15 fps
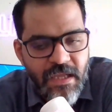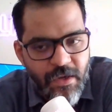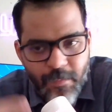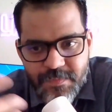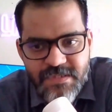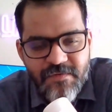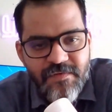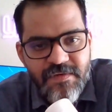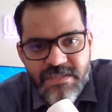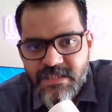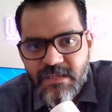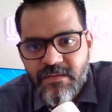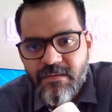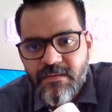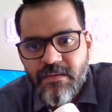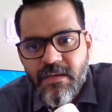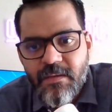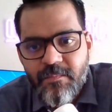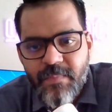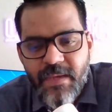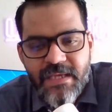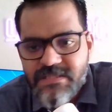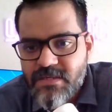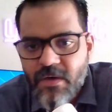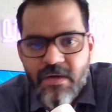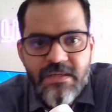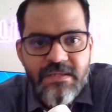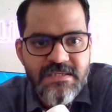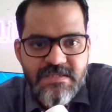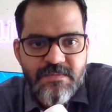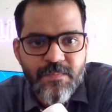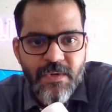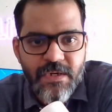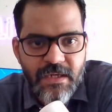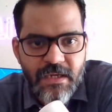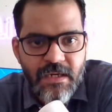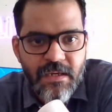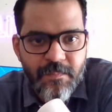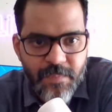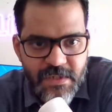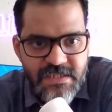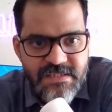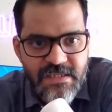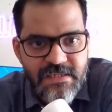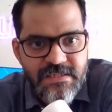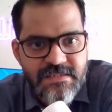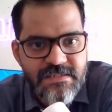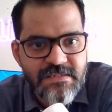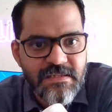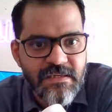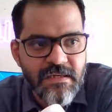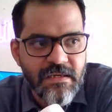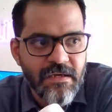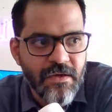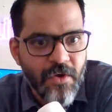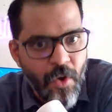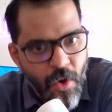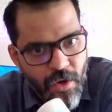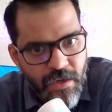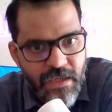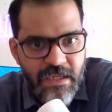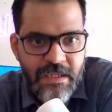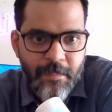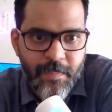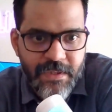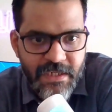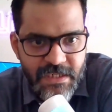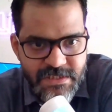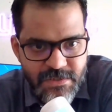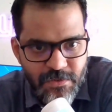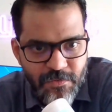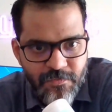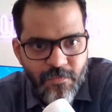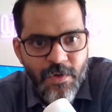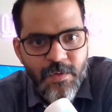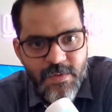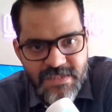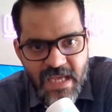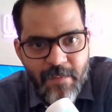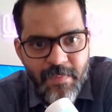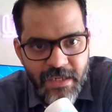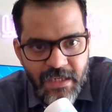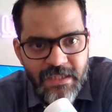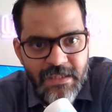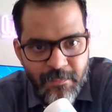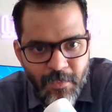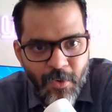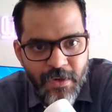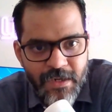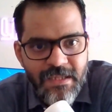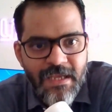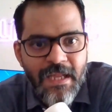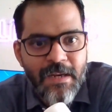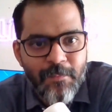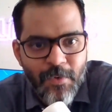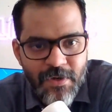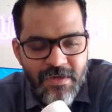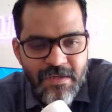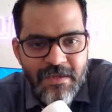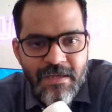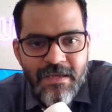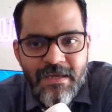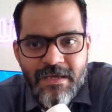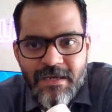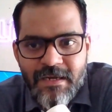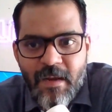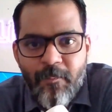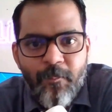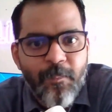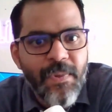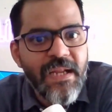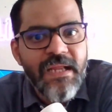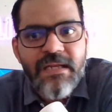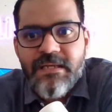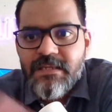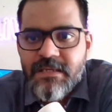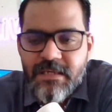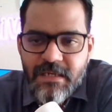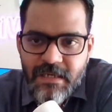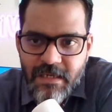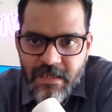and observation based on this particular person's wrong interpretation of what was happening in the body and about a complete